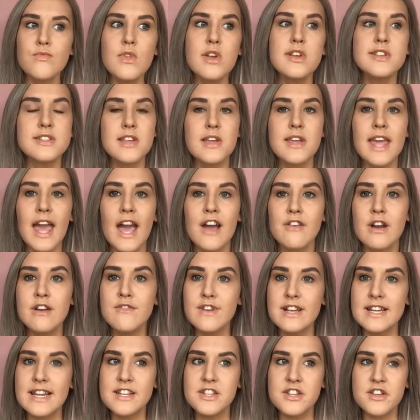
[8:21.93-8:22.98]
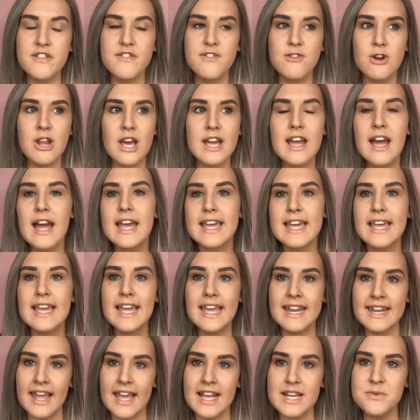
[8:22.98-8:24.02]
So yeah, I really do feel like I can
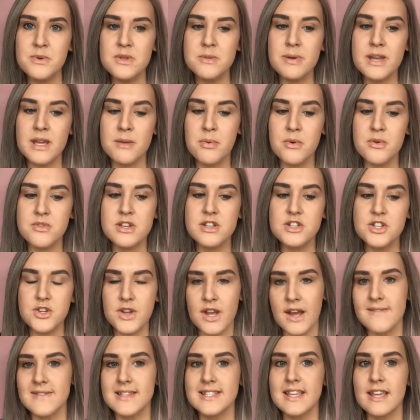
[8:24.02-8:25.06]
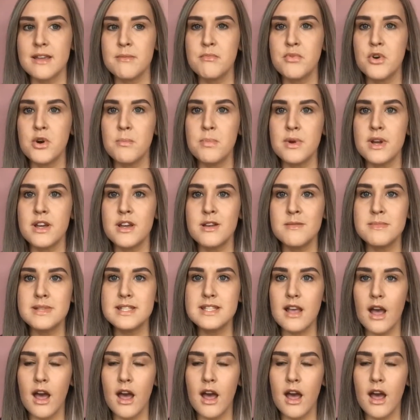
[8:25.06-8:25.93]
connect with people that do have skin problems.